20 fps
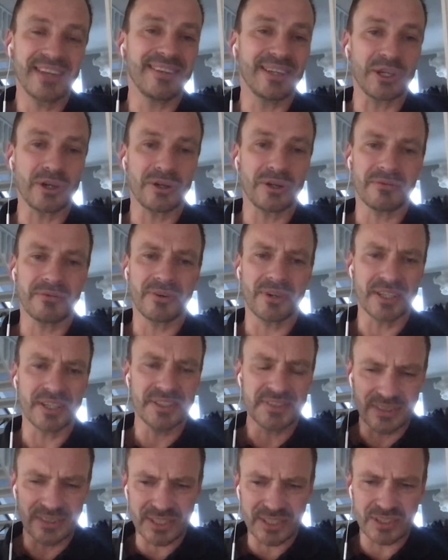Debating
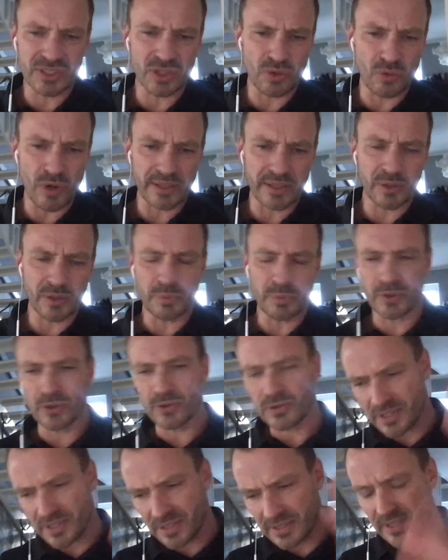over, is this the
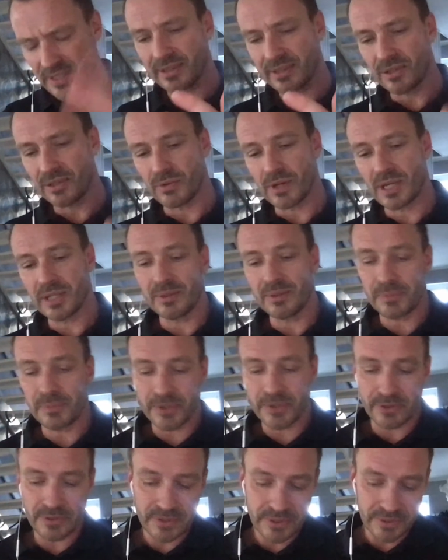right approach? Is that the
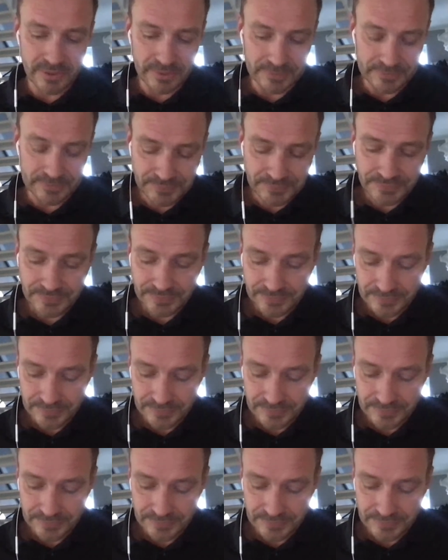right approach?